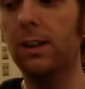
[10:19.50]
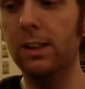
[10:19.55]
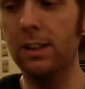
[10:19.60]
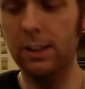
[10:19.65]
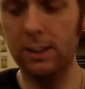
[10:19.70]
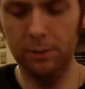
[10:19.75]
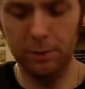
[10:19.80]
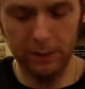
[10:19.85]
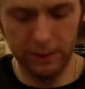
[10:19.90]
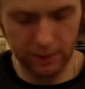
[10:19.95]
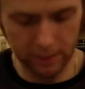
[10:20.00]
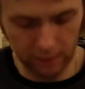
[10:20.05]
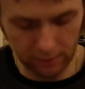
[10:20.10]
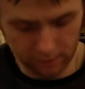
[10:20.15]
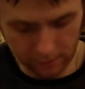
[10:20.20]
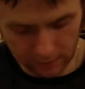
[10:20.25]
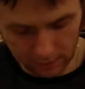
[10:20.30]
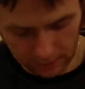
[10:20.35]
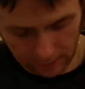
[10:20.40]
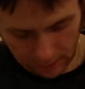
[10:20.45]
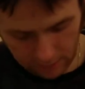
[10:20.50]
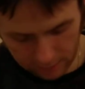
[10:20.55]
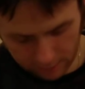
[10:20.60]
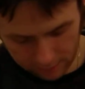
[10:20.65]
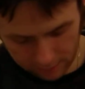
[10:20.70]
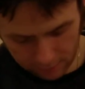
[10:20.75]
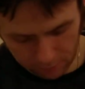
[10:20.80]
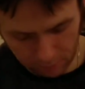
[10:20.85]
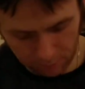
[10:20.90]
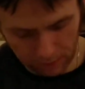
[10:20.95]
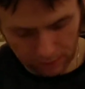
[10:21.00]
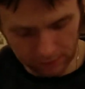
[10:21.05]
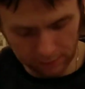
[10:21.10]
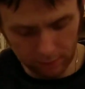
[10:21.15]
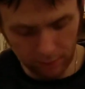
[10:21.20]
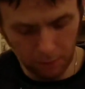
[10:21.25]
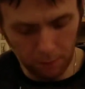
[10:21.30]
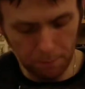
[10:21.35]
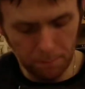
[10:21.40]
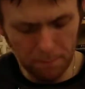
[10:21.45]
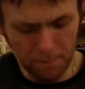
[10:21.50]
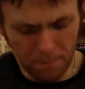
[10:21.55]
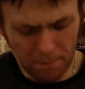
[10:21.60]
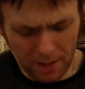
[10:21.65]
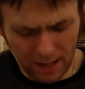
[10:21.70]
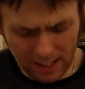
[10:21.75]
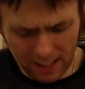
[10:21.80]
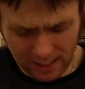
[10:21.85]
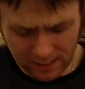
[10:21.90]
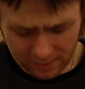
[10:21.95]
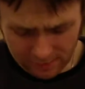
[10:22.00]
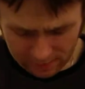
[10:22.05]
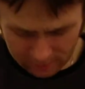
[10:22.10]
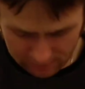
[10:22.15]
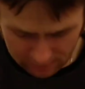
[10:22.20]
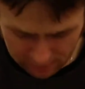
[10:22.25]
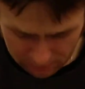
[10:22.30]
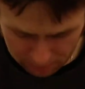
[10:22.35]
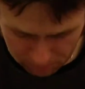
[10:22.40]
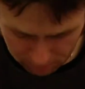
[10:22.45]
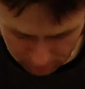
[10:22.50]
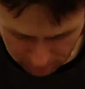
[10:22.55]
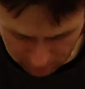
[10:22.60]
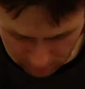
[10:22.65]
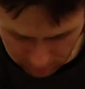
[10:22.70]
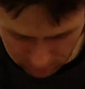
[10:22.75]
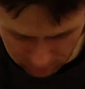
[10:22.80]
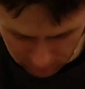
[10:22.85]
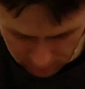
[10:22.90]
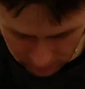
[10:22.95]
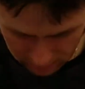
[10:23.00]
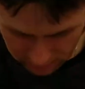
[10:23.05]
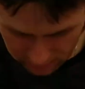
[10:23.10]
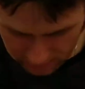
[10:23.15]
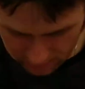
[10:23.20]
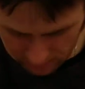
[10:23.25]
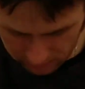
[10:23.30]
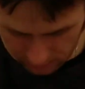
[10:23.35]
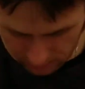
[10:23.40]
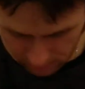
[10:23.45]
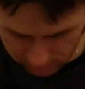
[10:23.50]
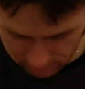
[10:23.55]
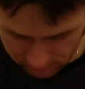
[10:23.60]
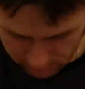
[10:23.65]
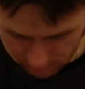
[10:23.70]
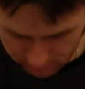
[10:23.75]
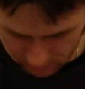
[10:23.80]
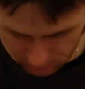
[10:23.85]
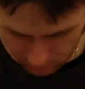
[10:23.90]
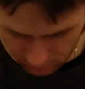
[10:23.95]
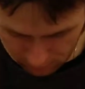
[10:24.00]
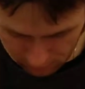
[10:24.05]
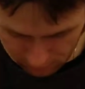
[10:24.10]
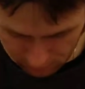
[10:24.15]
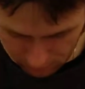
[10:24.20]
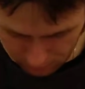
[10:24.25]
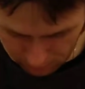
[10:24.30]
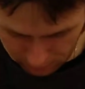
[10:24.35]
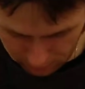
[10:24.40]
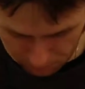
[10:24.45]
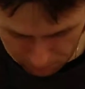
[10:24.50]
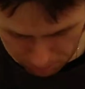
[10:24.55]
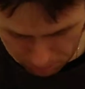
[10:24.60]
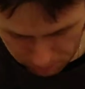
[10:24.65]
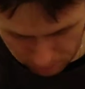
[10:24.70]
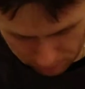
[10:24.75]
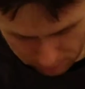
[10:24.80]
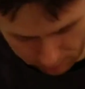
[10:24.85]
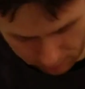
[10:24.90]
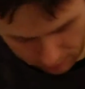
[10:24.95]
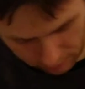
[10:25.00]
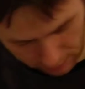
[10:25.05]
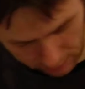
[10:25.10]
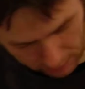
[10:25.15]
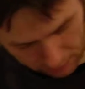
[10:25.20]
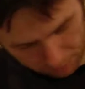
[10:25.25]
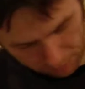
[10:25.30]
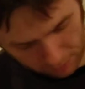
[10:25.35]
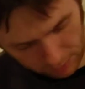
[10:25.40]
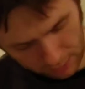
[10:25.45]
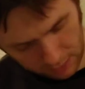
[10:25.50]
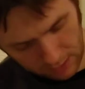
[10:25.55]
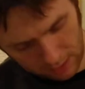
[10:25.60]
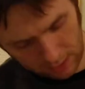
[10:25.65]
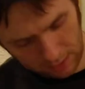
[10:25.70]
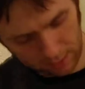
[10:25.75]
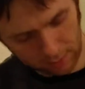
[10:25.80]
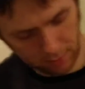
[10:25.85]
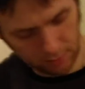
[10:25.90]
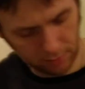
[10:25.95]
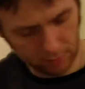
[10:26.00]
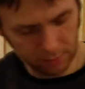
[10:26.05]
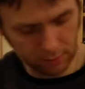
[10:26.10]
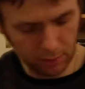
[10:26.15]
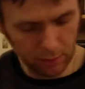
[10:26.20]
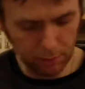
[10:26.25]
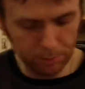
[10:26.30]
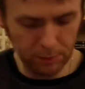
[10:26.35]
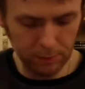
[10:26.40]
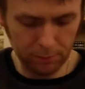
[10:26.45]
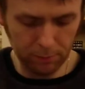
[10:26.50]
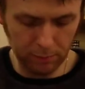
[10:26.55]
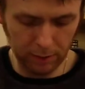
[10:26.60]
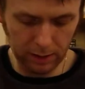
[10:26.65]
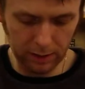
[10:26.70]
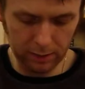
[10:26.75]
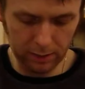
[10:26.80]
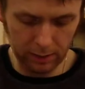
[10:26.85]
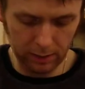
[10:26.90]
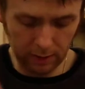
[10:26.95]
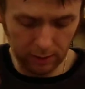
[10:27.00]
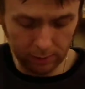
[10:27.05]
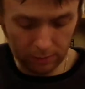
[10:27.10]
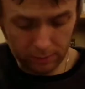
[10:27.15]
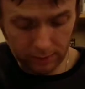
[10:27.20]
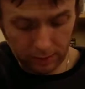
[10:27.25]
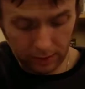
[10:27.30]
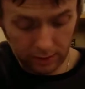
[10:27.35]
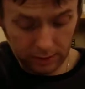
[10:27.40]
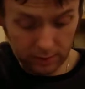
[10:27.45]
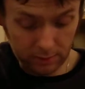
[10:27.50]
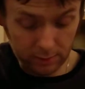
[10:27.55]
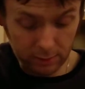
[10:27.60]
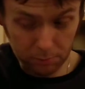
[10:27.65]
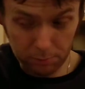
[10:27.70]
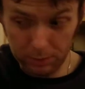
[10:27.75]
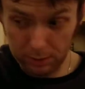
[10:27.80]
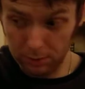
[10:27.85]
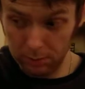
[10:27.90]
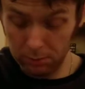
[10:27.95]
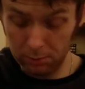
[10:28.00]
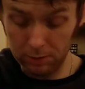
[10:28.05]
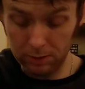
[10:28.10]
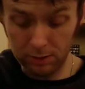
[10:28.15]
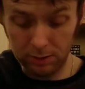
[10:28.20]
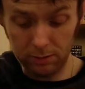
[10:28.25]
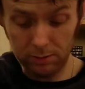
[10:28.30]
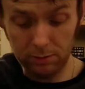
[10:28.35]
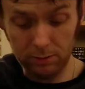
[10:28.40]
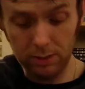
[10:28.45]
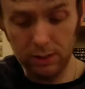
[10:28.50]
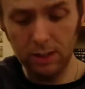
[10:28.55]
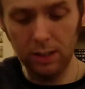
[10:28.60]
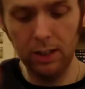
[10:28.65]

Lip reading: Here we go. House of Wax. Amazing slip on it. Look at that. All lovely embossed slip. Starting to go a bit wrinkly now with age, as we all do.